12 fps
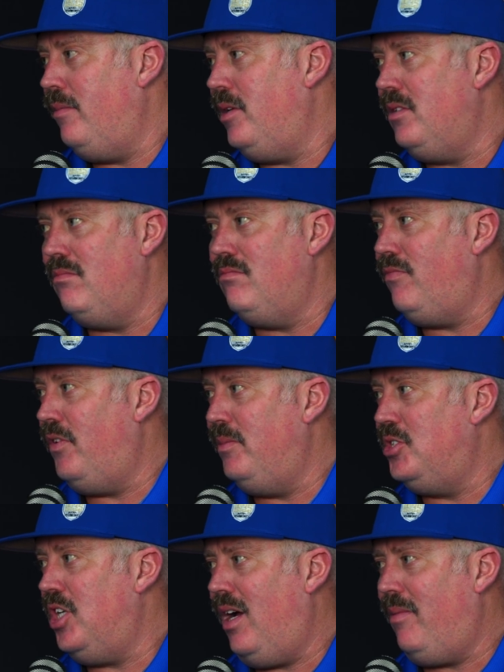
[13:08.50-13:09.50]
from
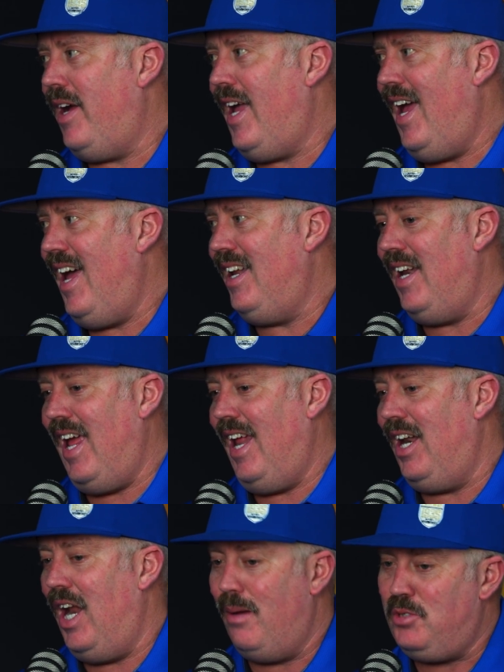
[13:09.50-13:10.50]
a job I had, and
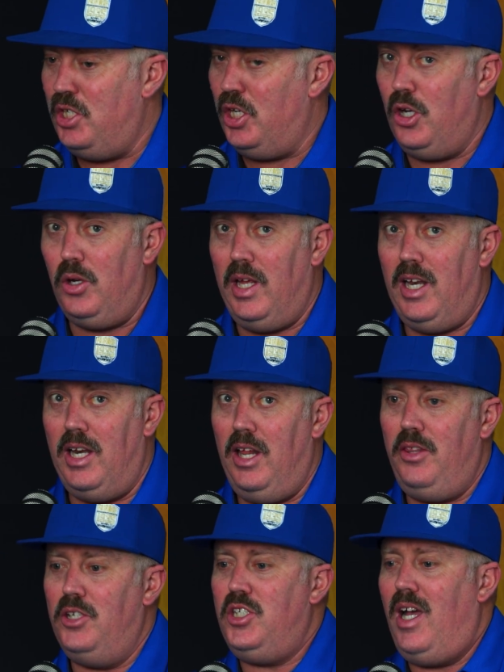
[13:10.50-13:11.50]
had an option to go get
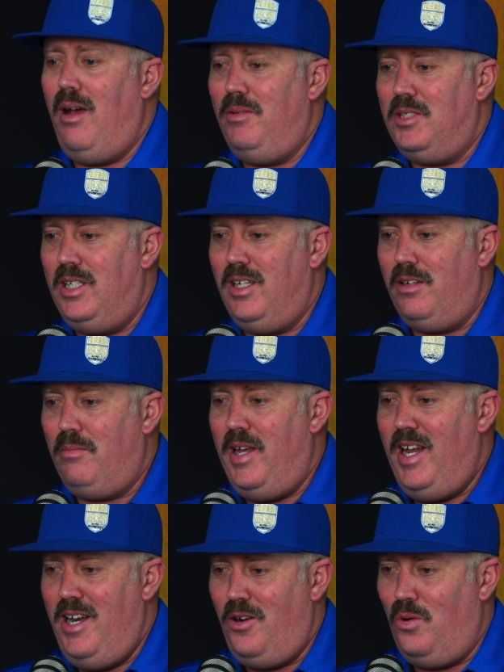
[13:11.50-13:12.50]
another job as a young
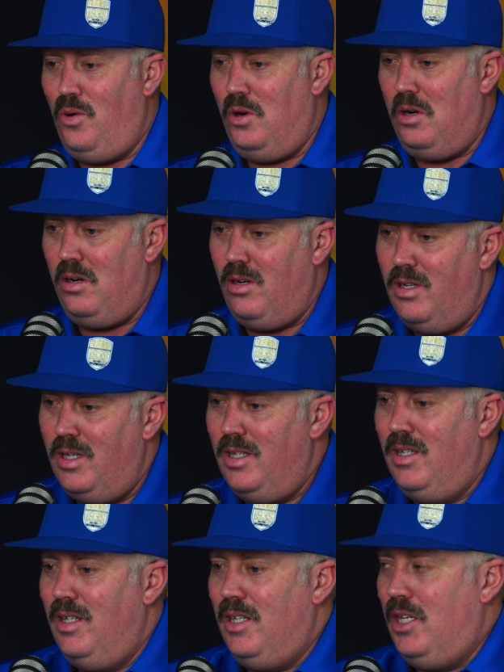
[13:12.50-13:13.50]
man, or
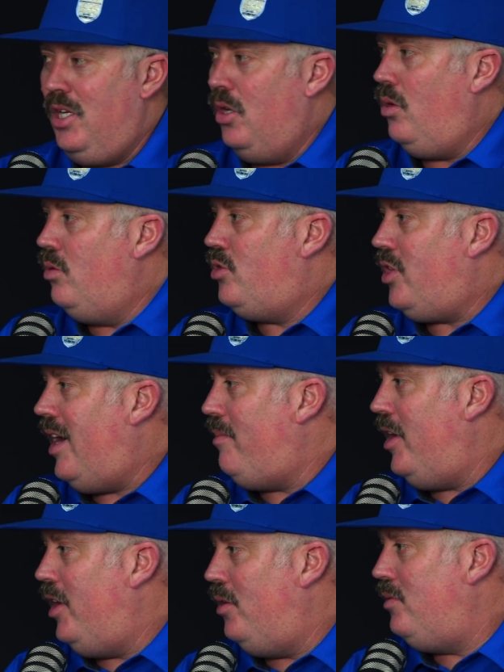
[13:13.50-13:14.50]
go try
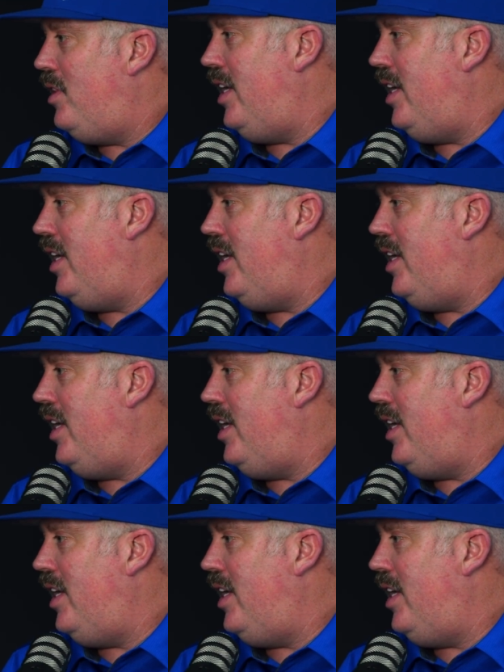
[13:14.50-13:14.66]
my own